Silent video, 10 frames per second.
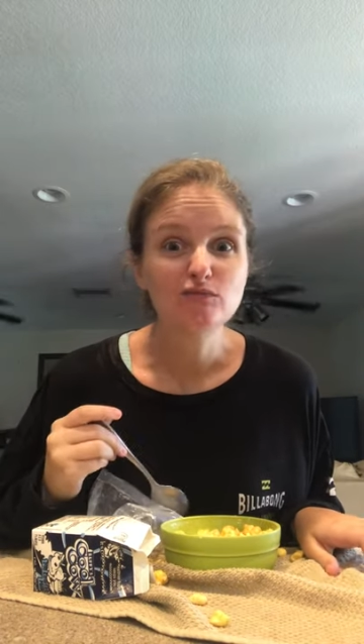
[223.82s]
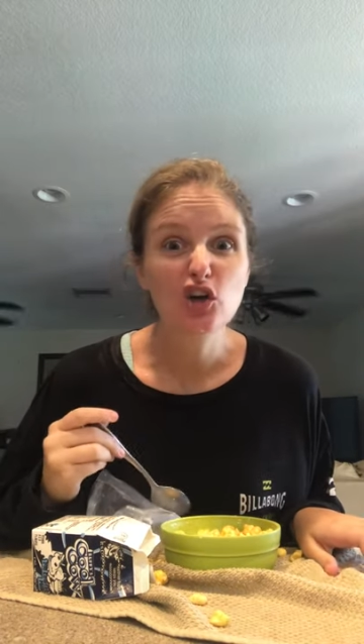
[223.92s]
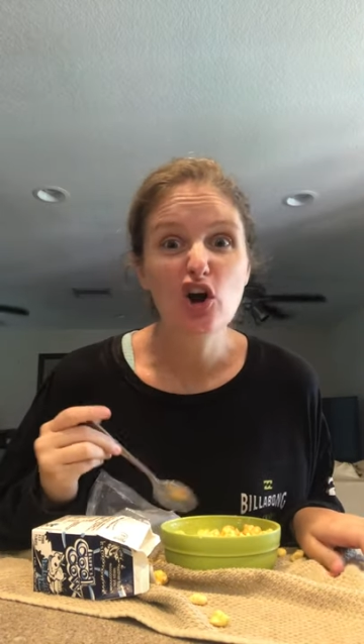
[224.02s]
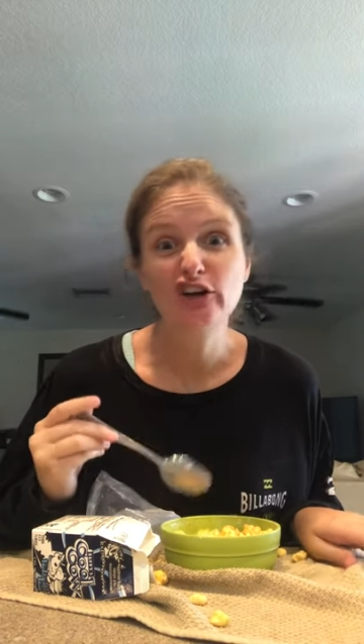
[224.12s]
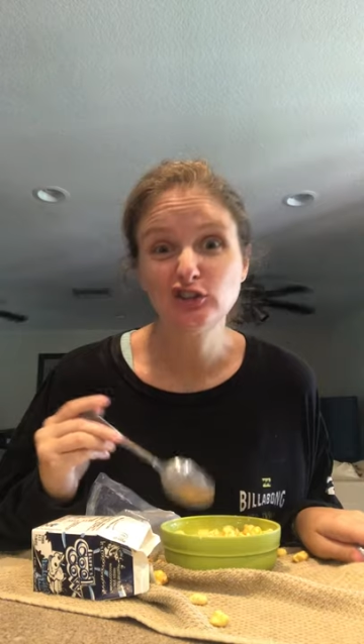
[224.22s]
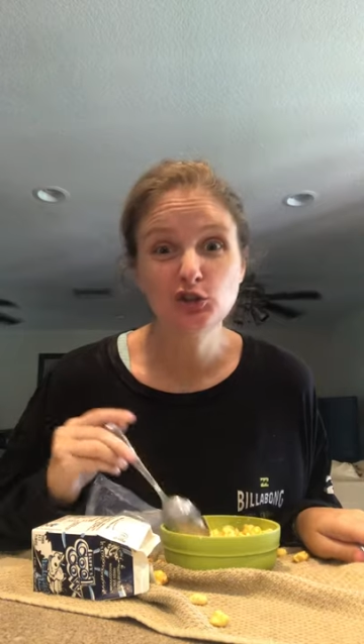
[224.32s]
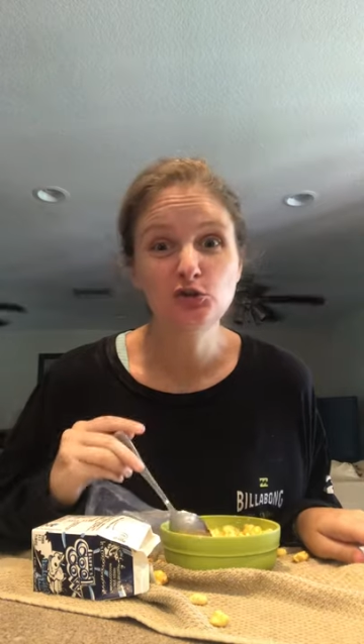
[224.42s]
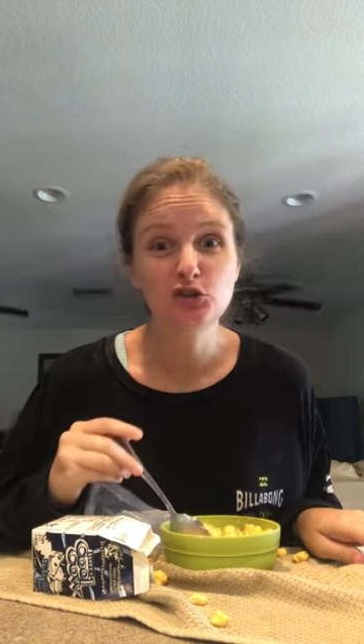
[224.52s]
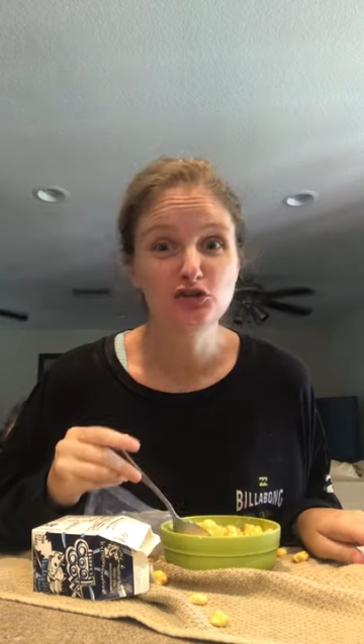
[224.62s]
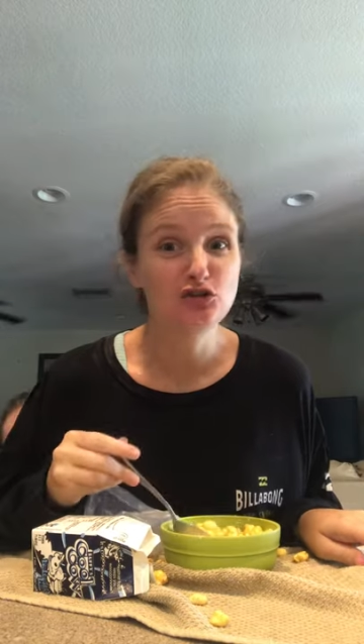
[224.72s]
The
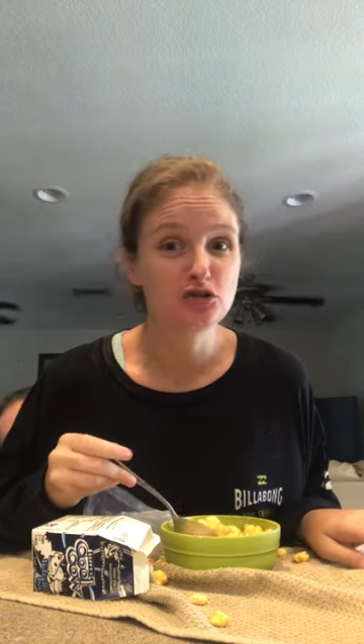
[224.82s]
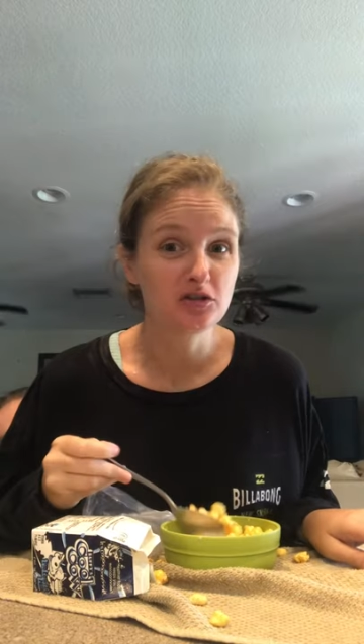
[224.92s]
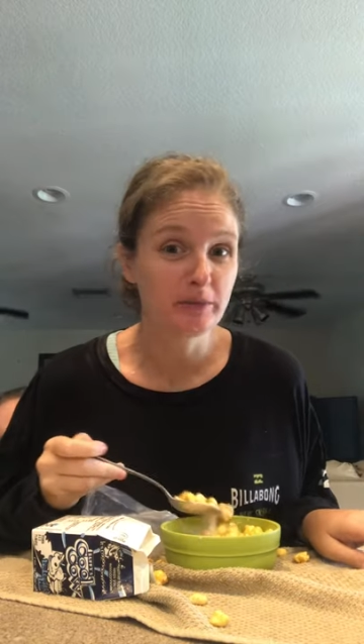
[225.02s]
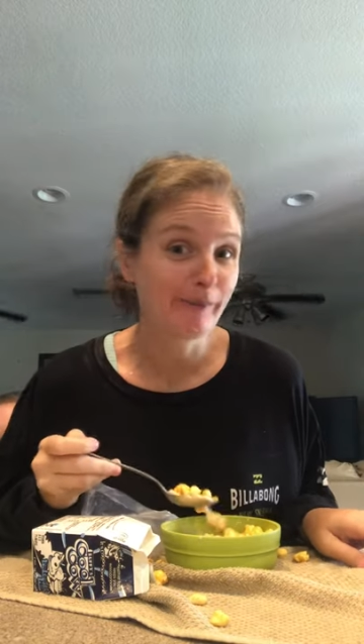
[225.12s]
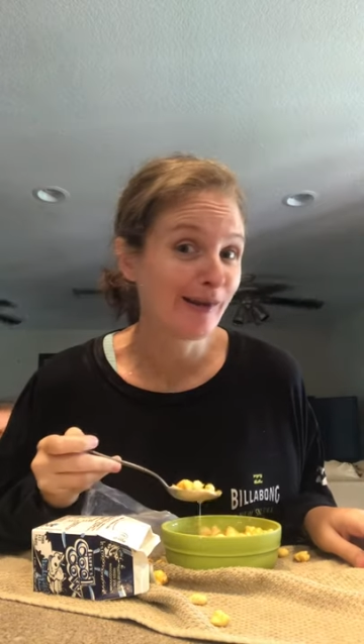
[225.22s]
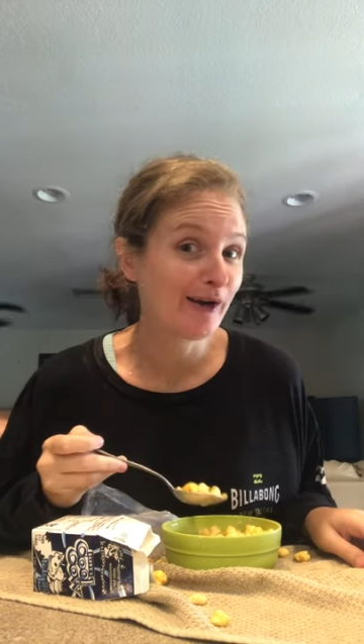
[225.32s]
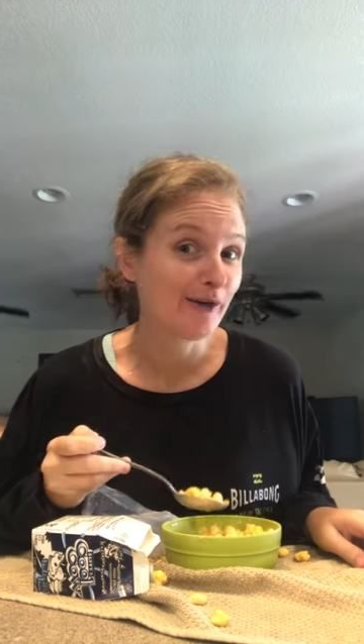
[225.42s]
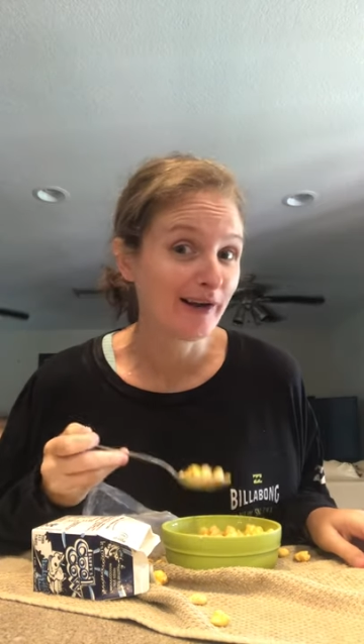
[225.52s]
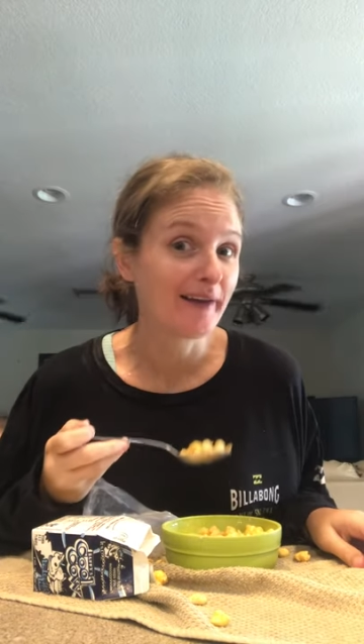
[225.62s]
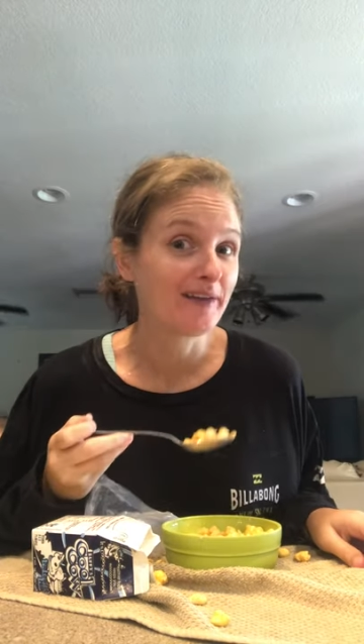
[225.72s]
cartoons are usually
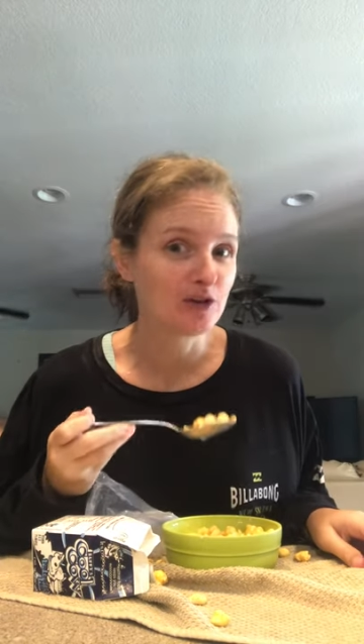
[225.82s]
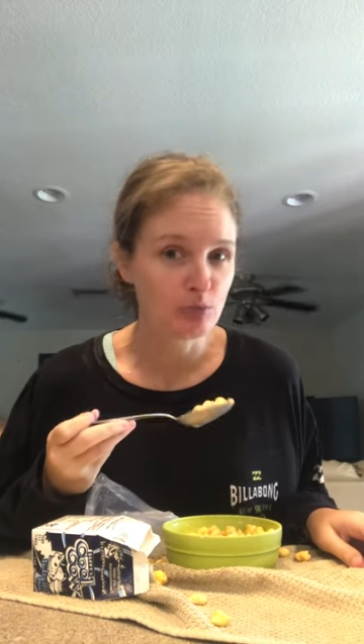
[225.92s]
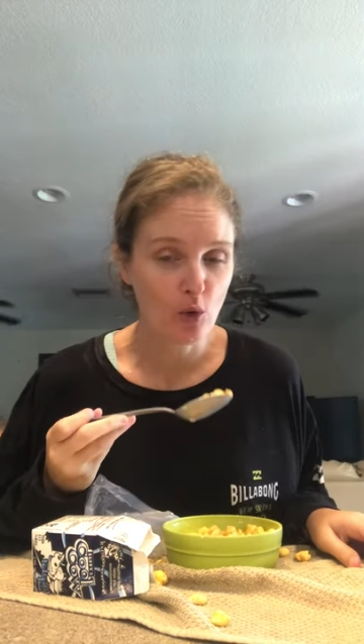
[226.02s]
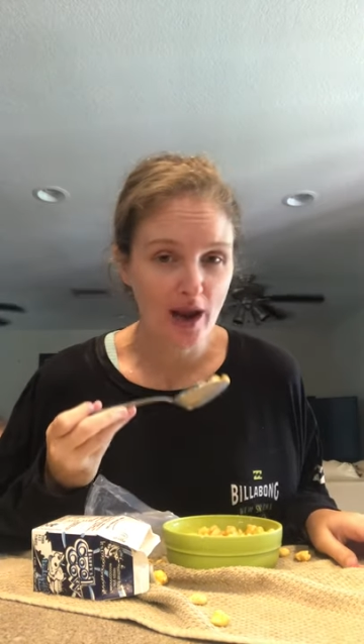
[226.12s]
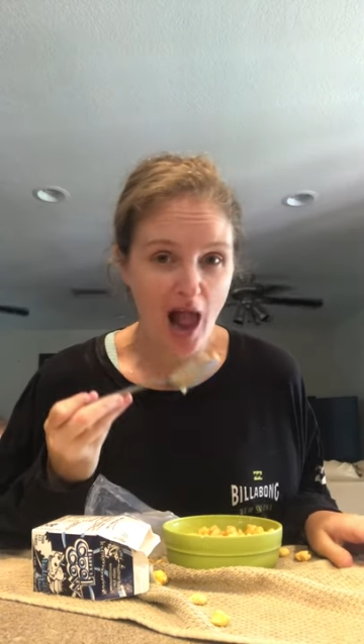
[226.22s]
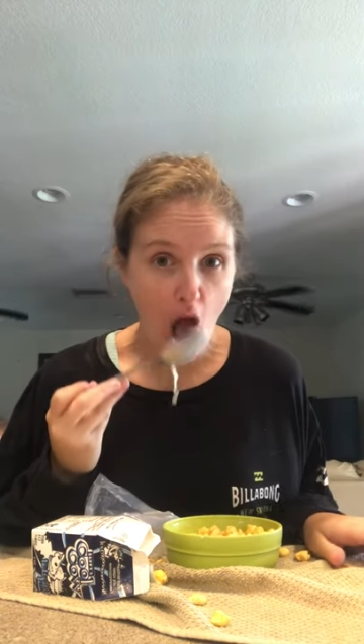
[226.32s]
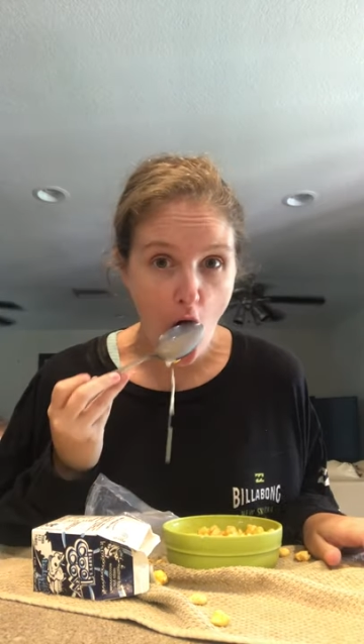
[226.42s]
blaring at this point.